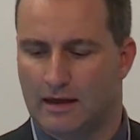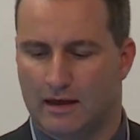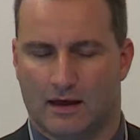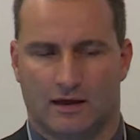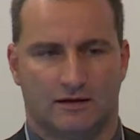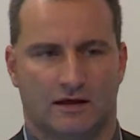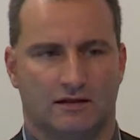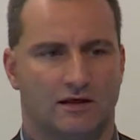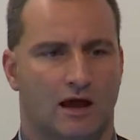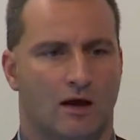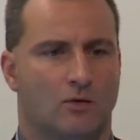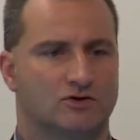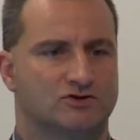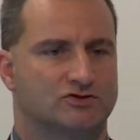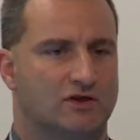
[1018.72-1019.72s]
uh, the idea
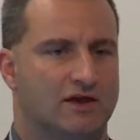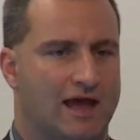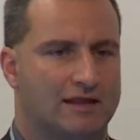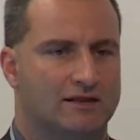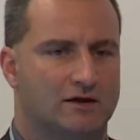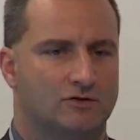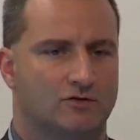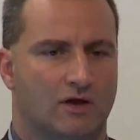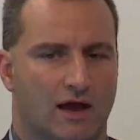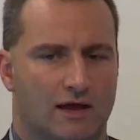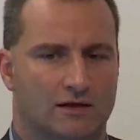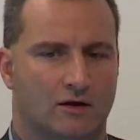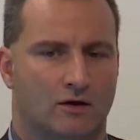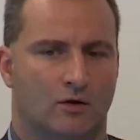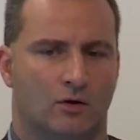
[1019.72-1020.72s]
was to gather
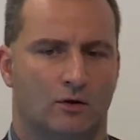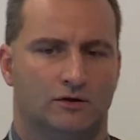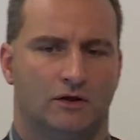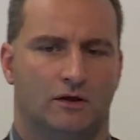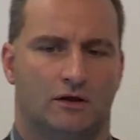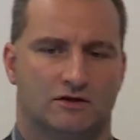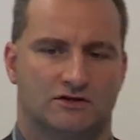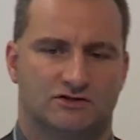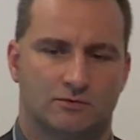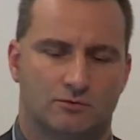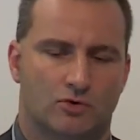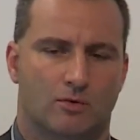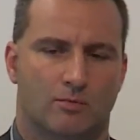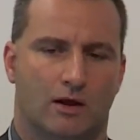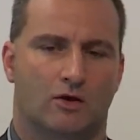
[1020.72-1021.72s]
together all the
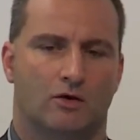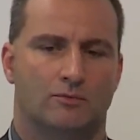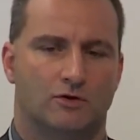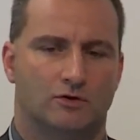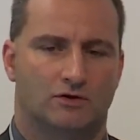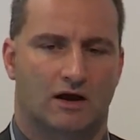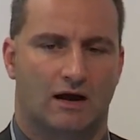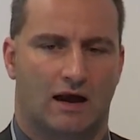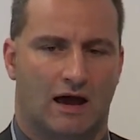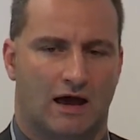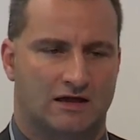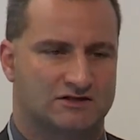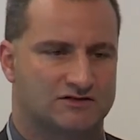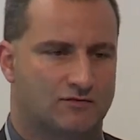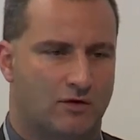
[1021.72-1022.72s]
suburban commuter
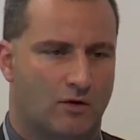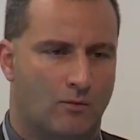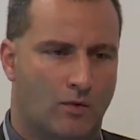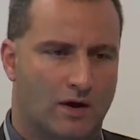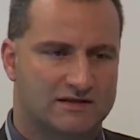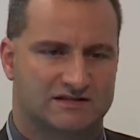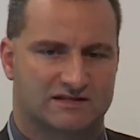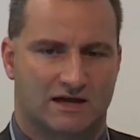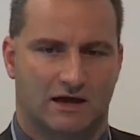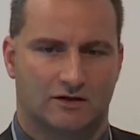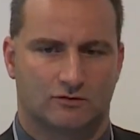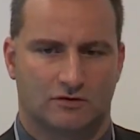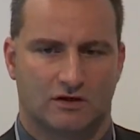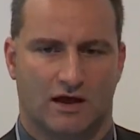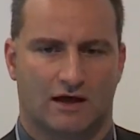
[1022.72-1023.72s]
lines from one side
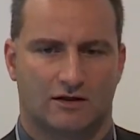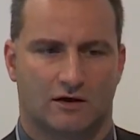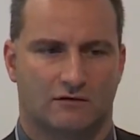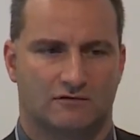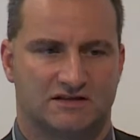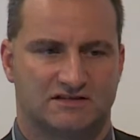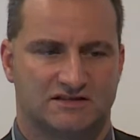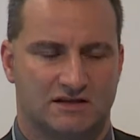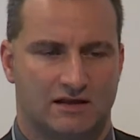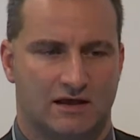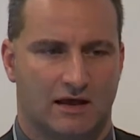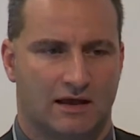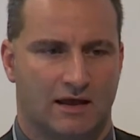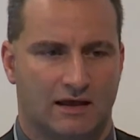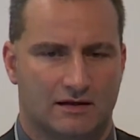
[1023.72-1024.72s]
to the other city
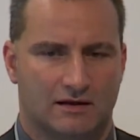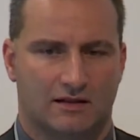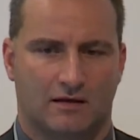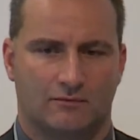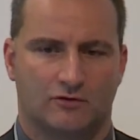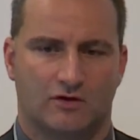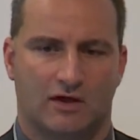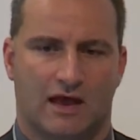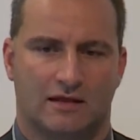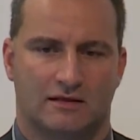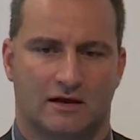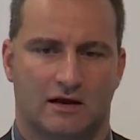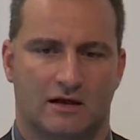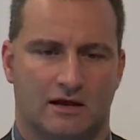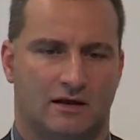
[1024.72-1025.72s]
and gather them
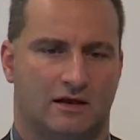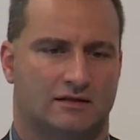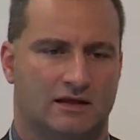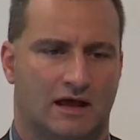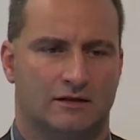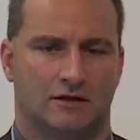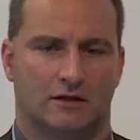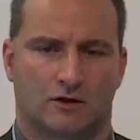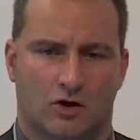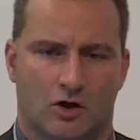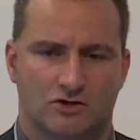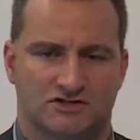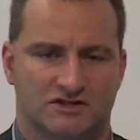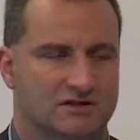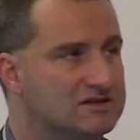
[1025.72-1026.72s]
together in a tunnel
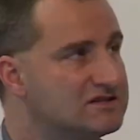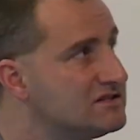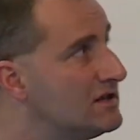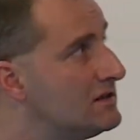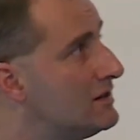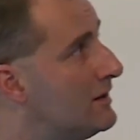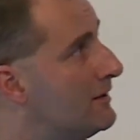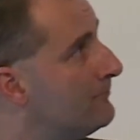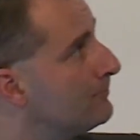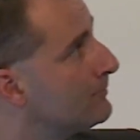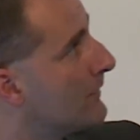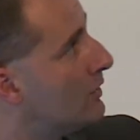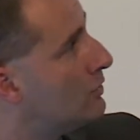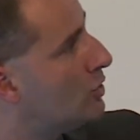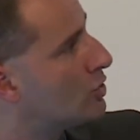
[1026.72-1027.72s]
crossing the city
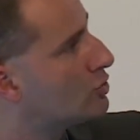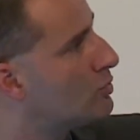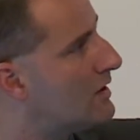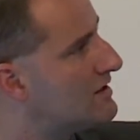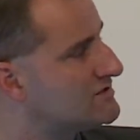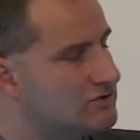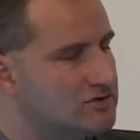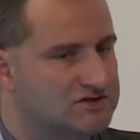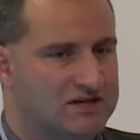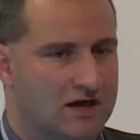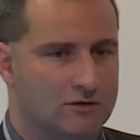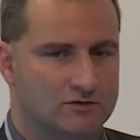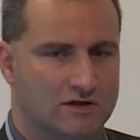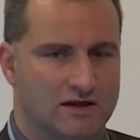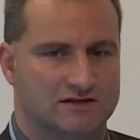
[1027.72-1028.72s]
northwest to
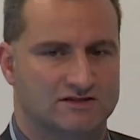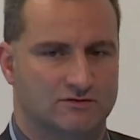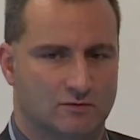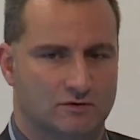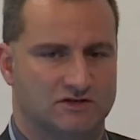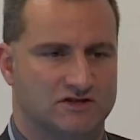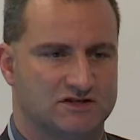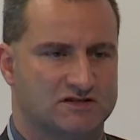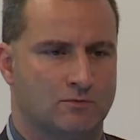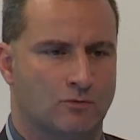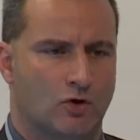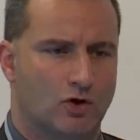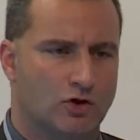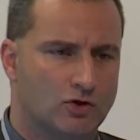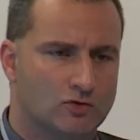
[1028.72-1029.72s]
southeast, which is the
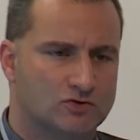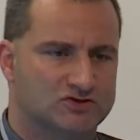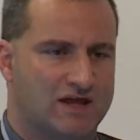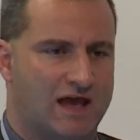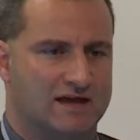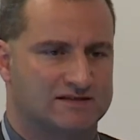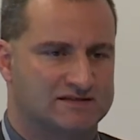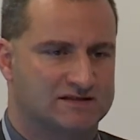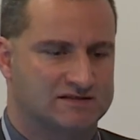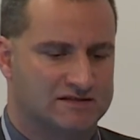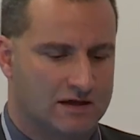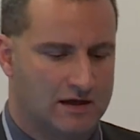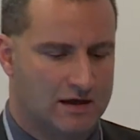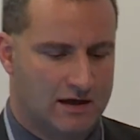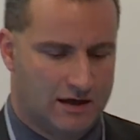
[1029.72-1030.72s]
more used axis,
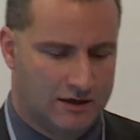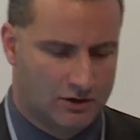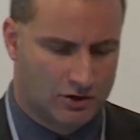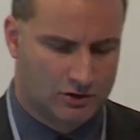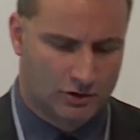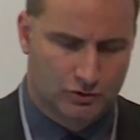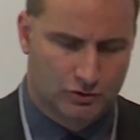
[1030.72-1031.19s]
in order